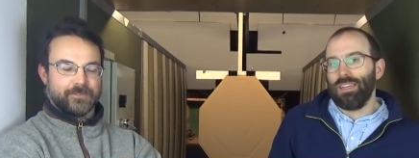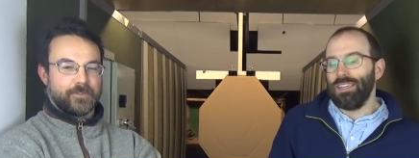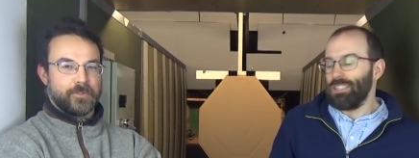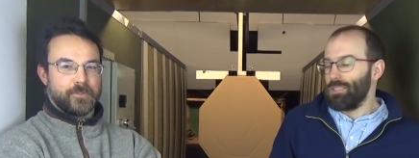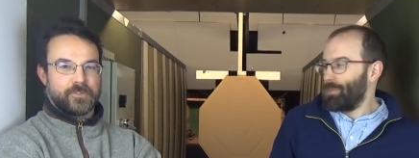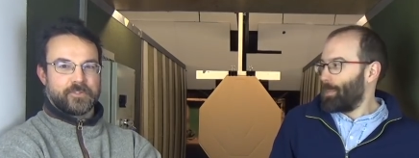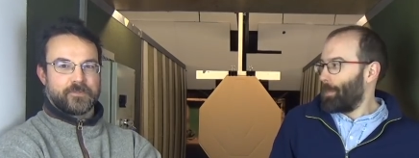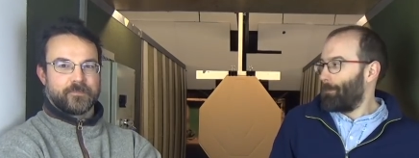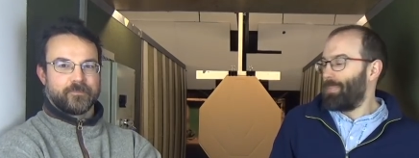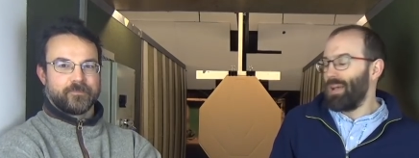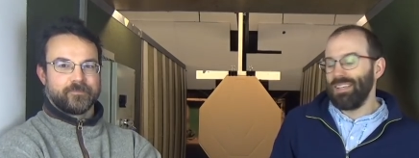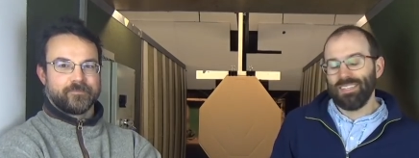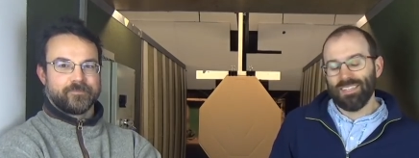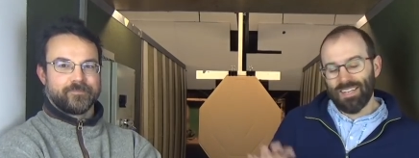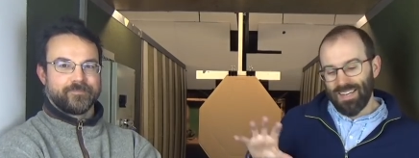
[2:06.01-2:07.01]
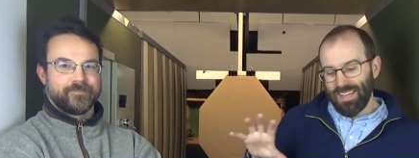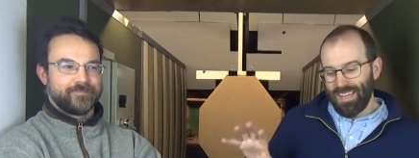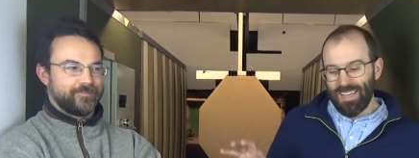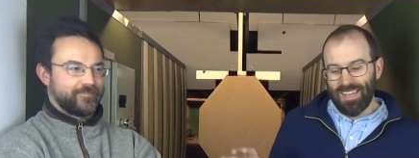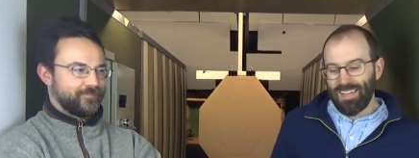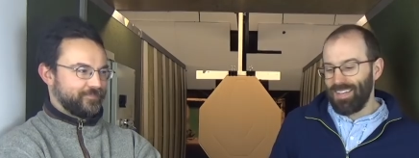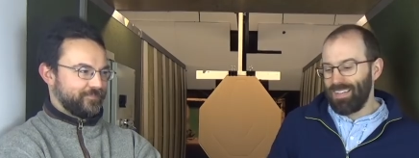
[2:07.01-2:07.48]
Speaker 1: Of course.
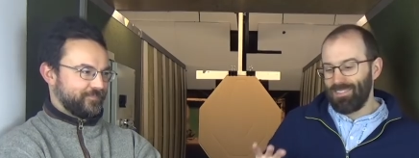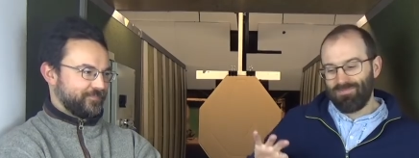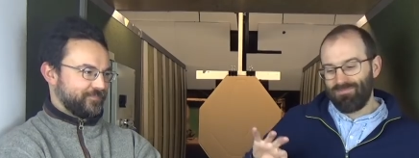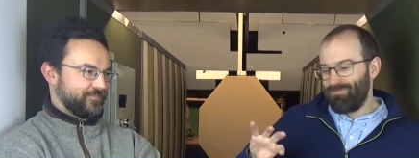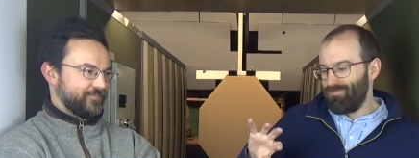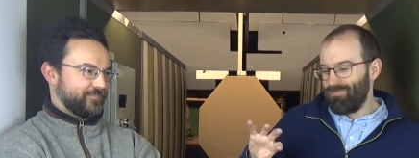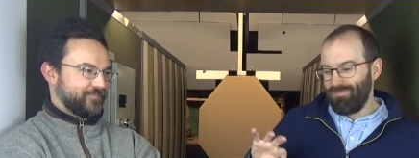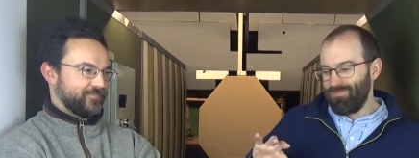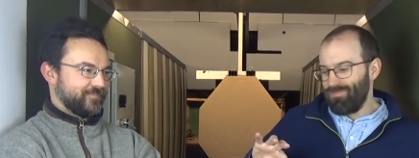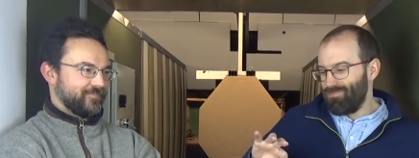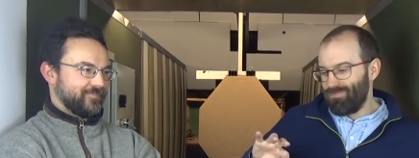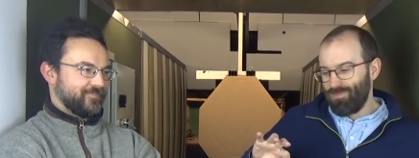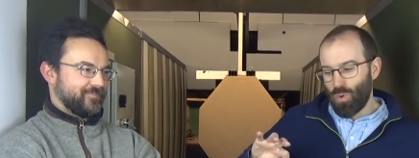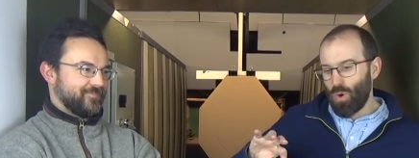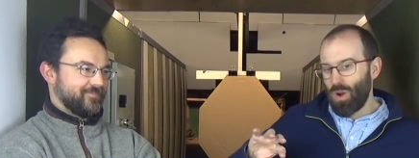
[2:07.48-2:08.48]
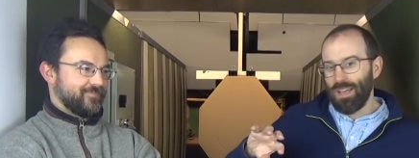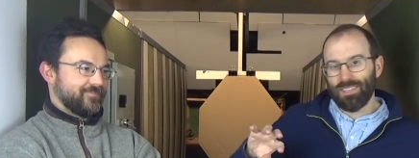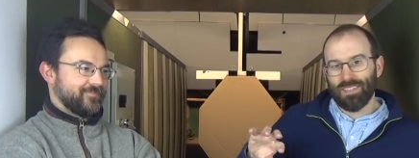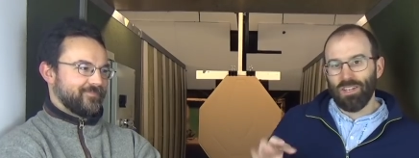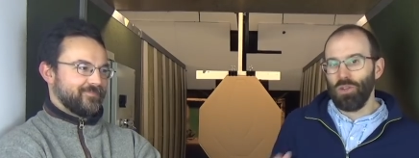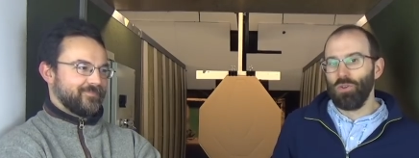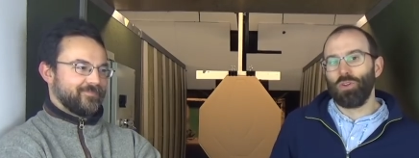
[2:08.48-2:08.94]
Basically uh, more or
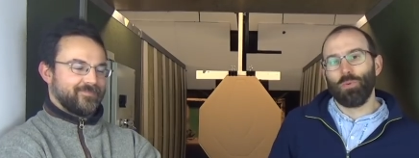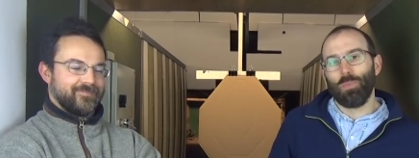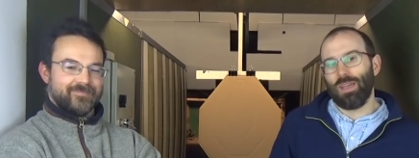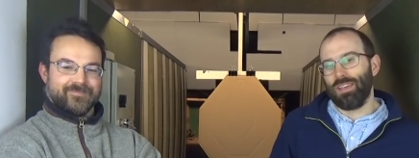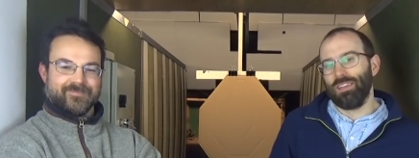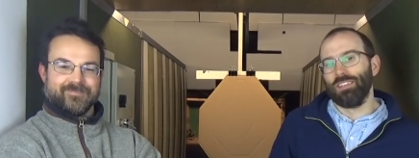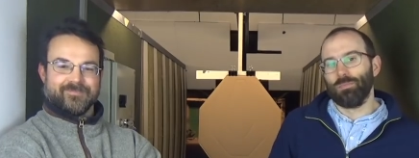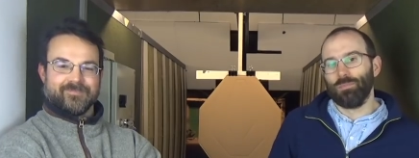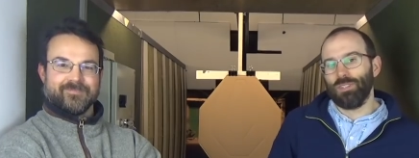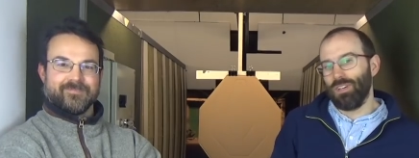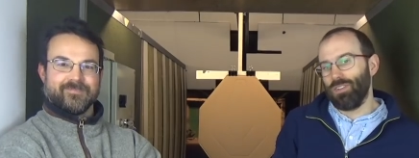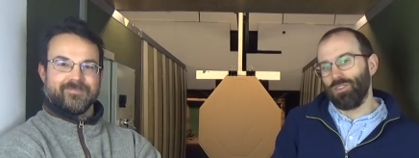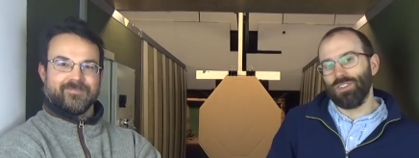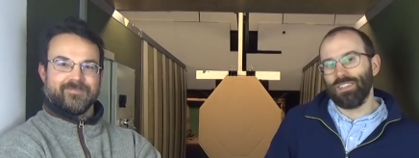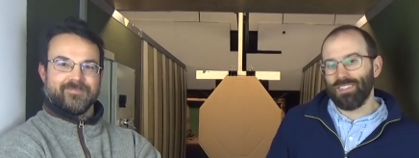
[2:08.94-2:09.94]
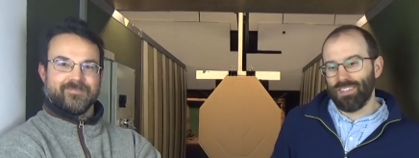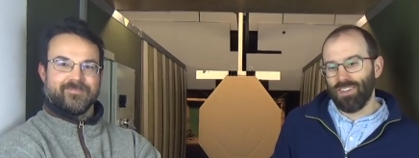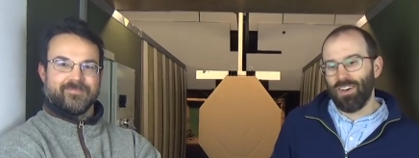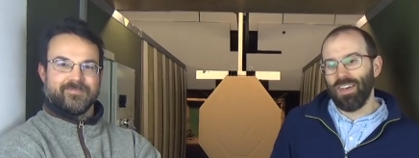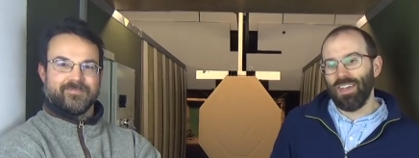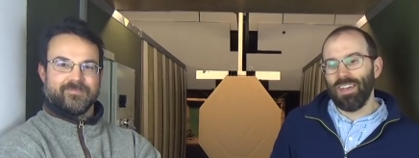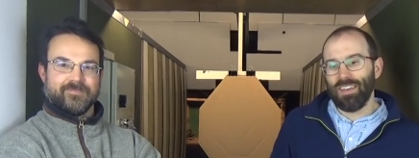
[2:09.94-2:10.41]
less a Luger mechanism turned on its
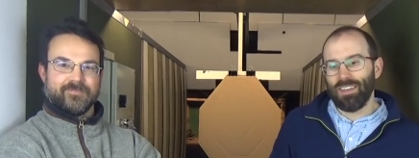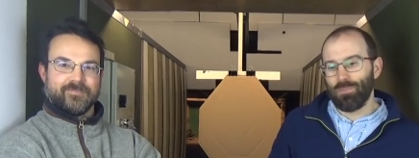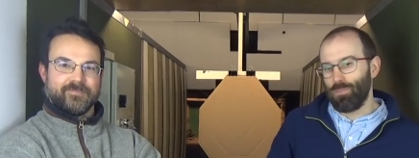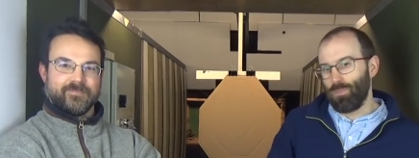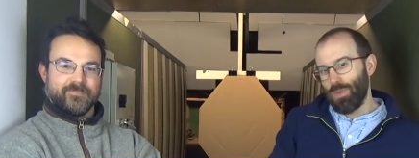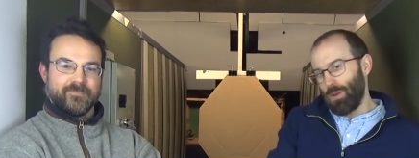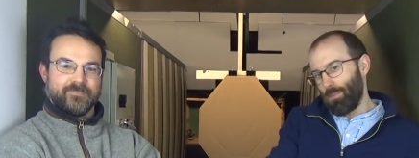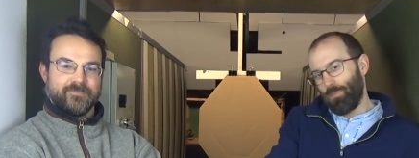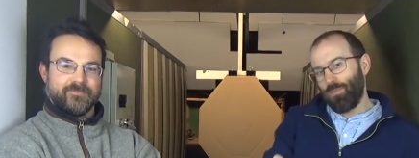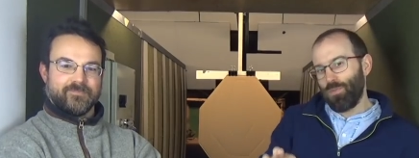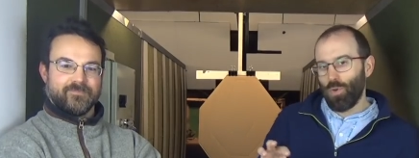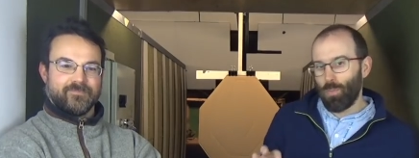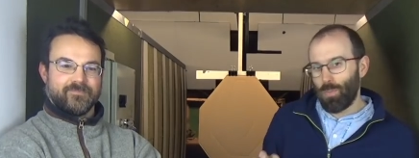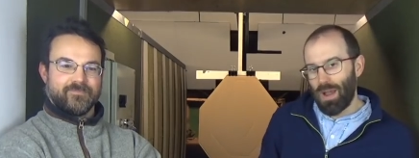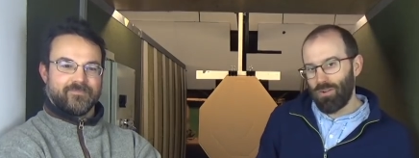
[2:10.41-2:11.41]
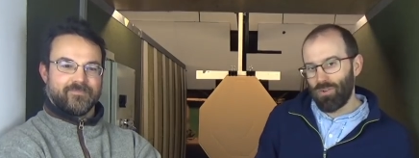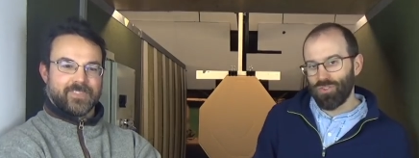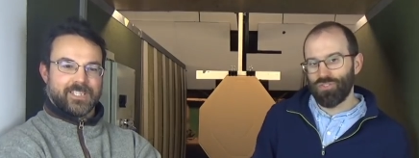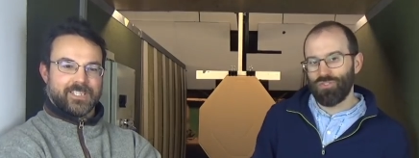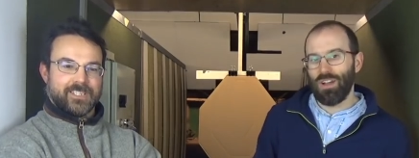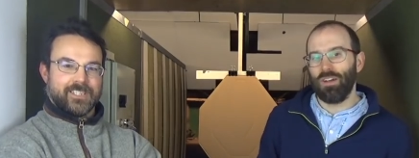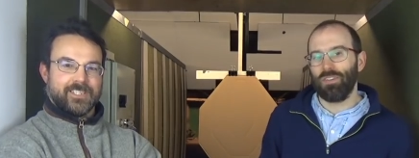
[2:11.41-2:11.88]
side and in a full barrel
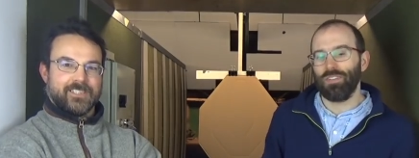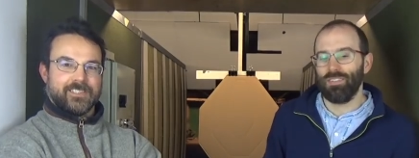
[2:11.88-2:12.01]
shroud.